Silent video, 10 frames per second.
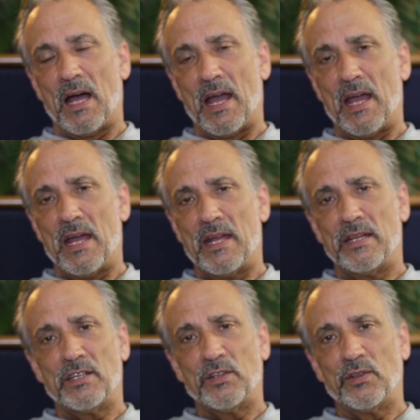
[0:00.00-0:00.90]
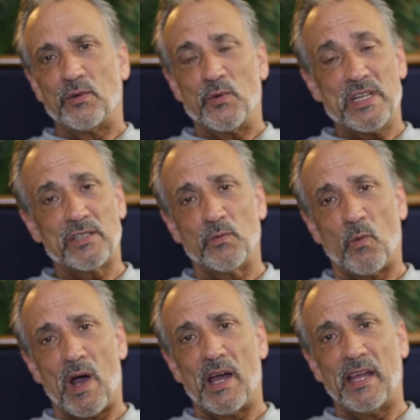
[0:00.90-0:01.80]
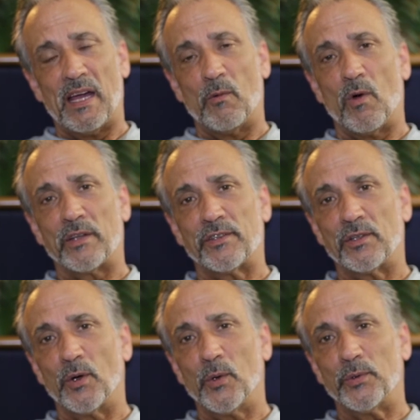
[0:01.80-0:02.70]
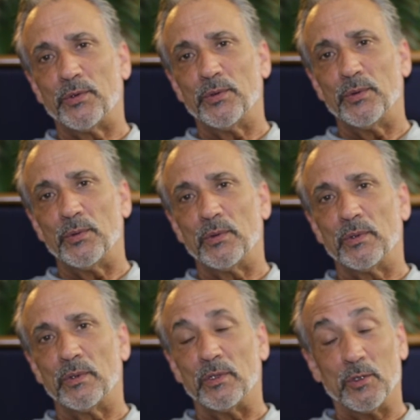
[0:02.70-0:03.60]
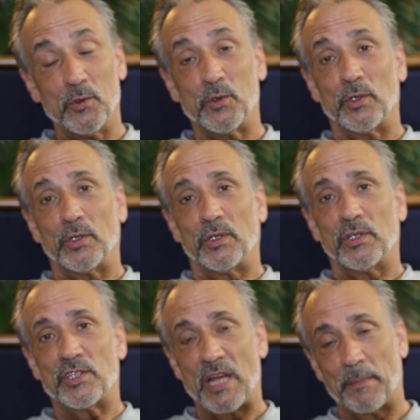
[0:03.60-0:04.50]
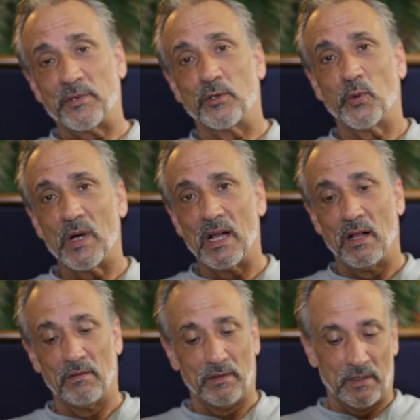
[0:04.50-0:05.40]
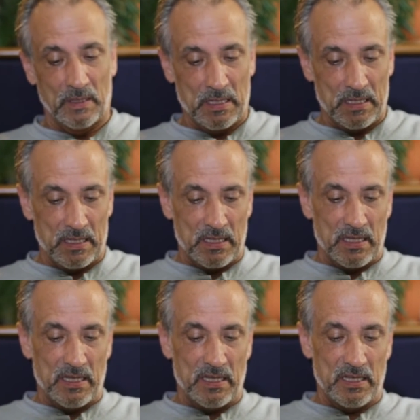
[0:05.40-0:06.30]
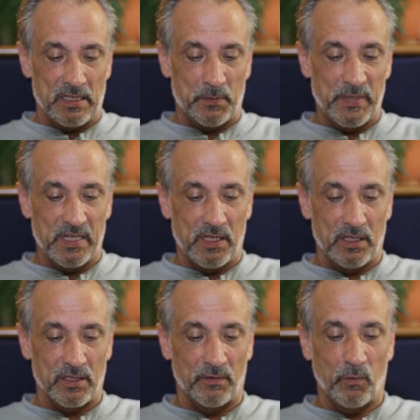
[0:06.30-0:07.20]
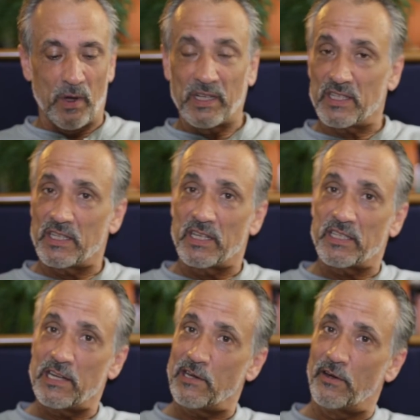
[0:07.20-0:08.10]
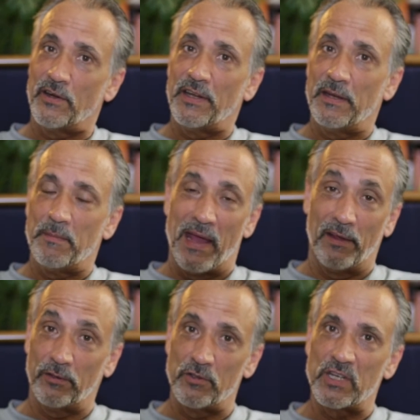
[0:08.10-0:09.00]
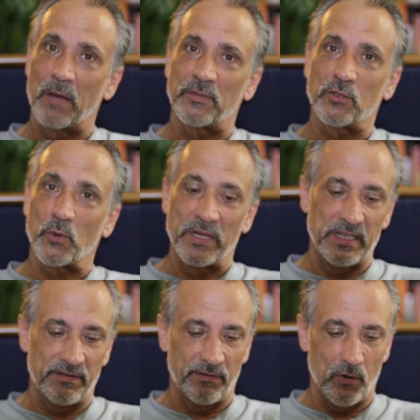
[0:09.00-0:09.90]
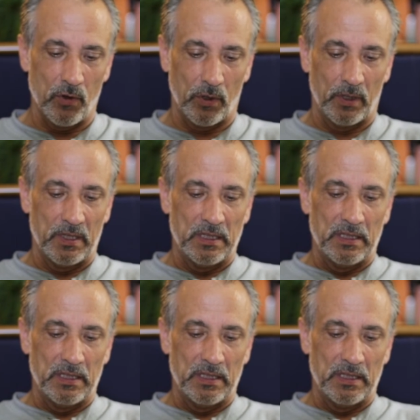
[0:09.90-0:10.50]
And the reason why I want to go to Luke chapter twelve is because of what it says here in Matthew chapter twenty-four.